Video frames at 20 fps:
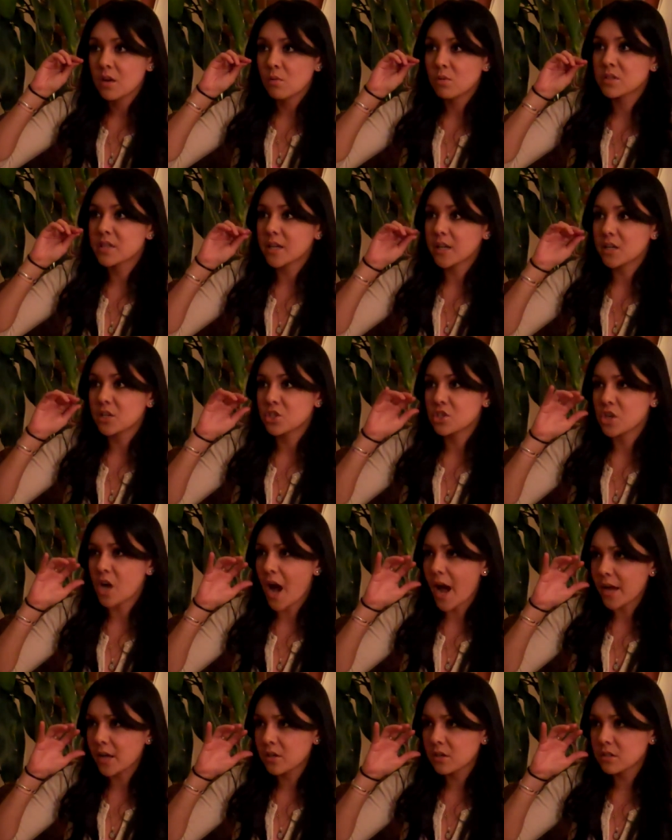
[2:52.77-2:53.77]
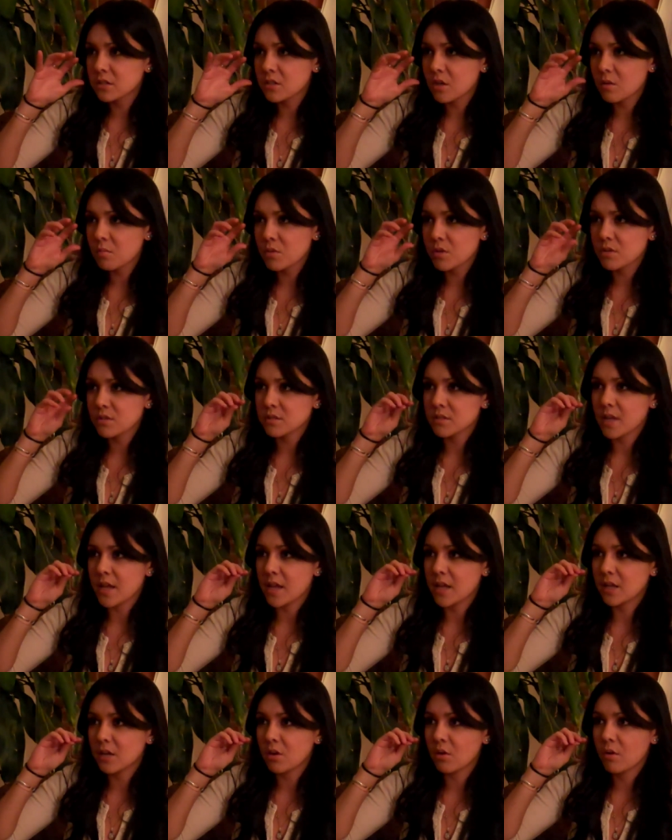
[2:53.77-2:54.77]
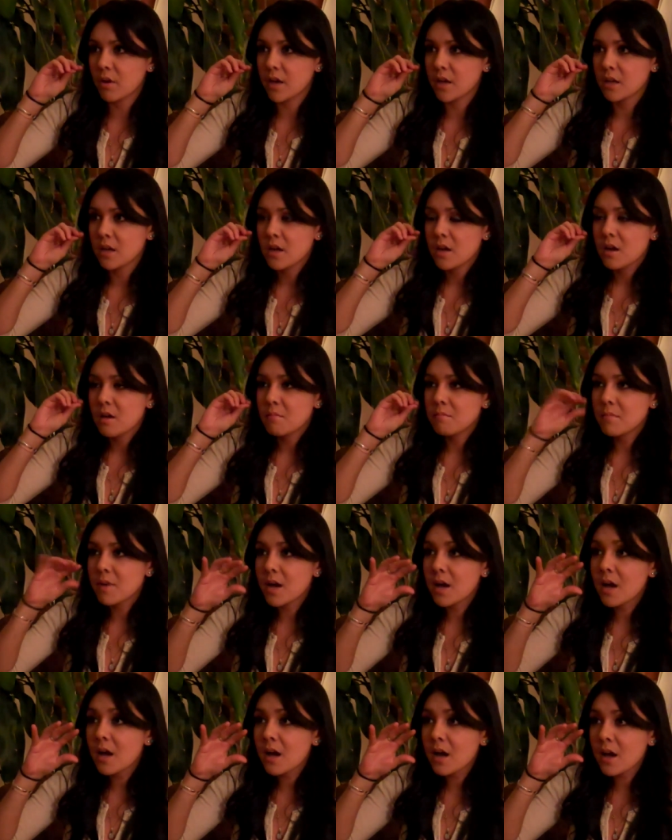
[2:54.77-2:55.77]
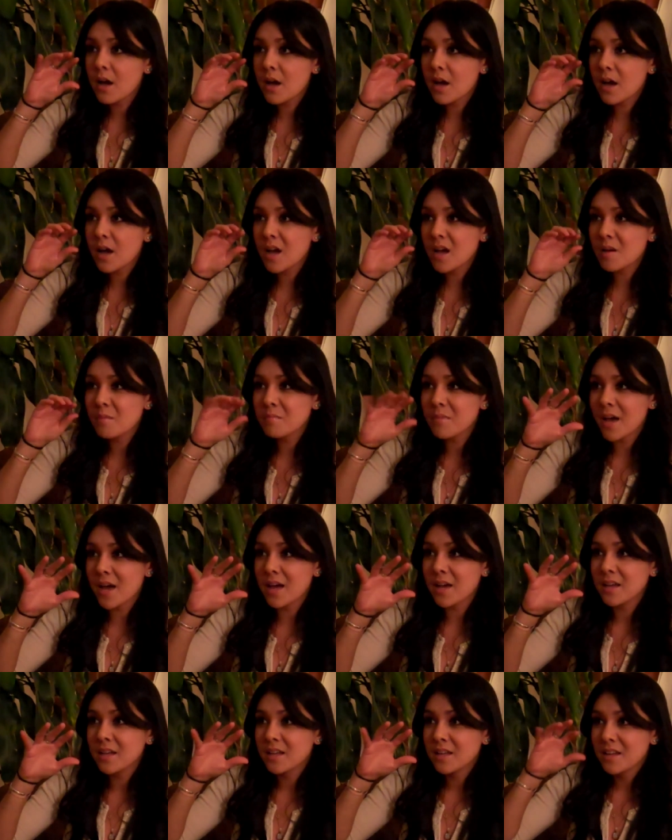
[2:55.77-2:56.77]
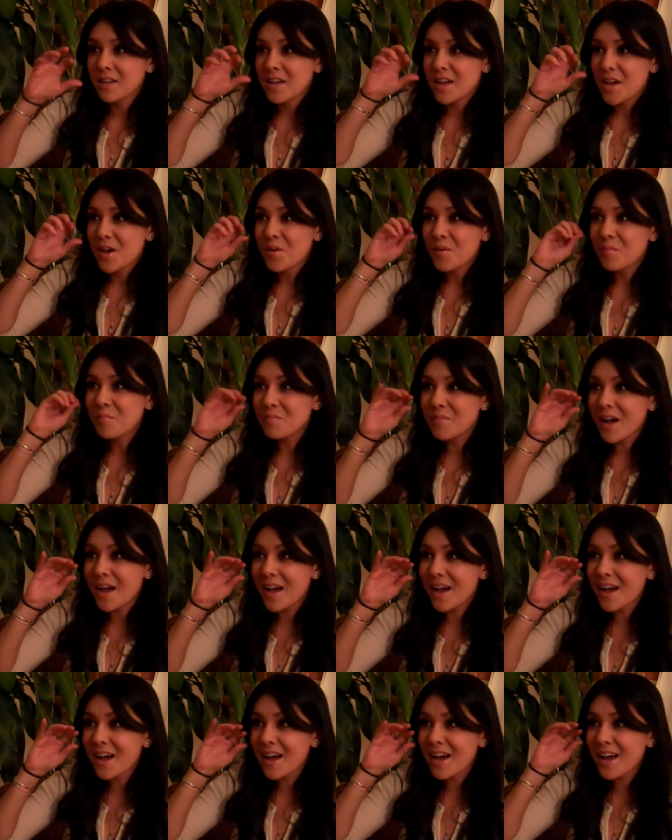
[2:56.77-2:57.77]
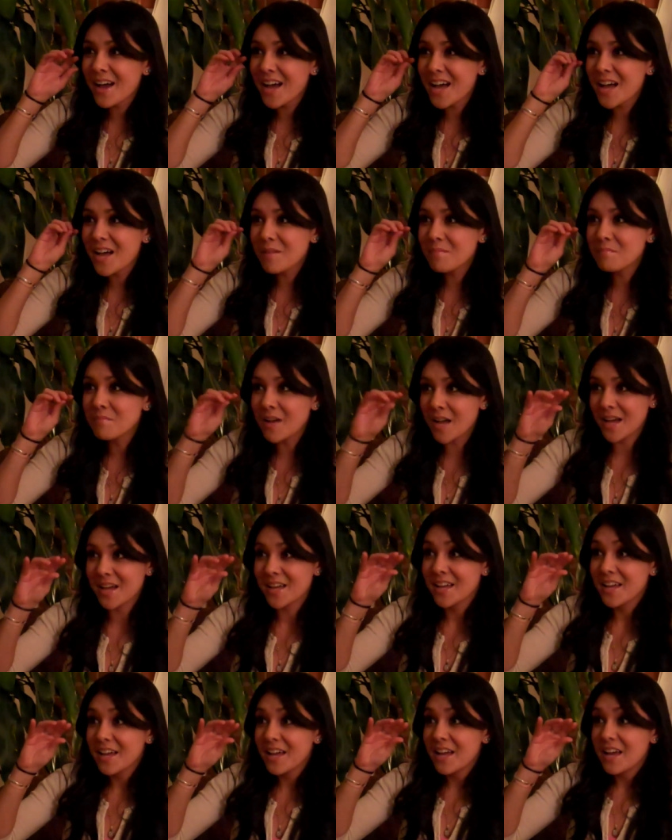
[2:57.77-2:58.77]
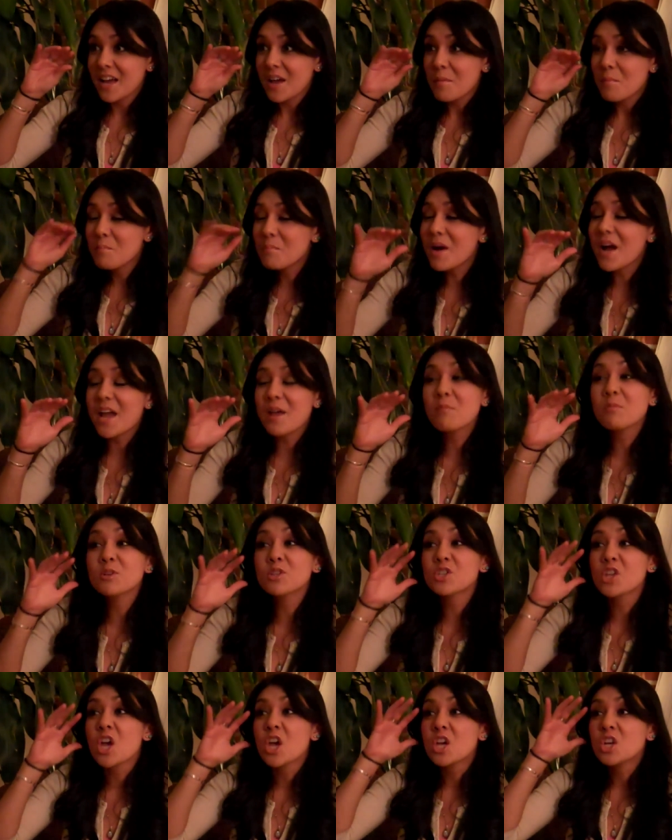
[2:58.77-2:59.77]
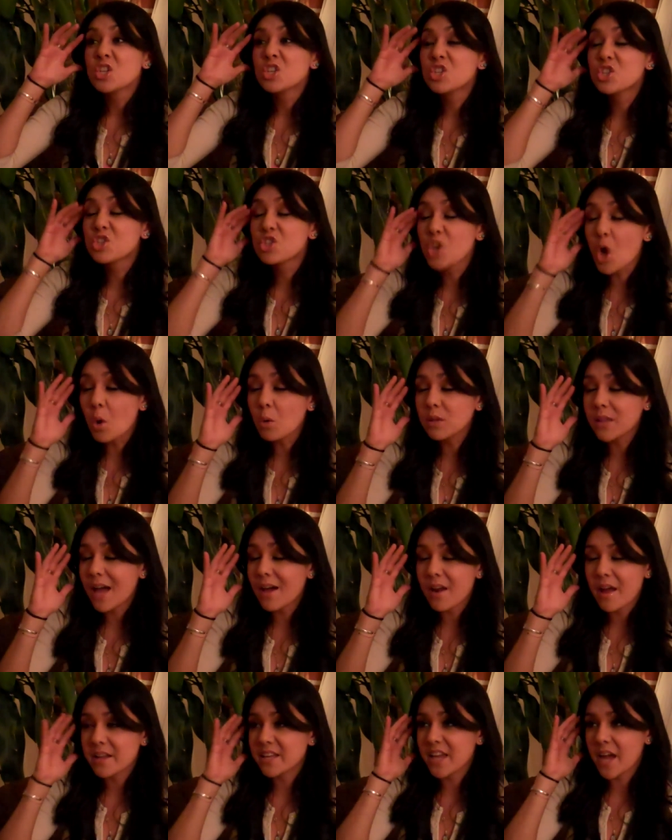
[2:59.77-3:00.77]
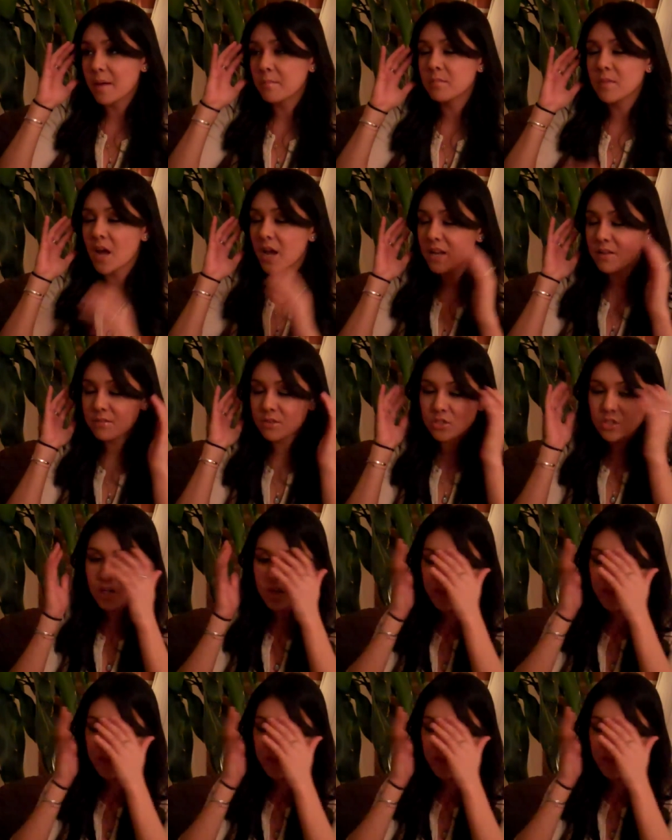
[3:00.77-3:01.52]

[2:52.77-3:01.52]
a child almost, going, "Mama, Mama." It was so loud. I'm not even,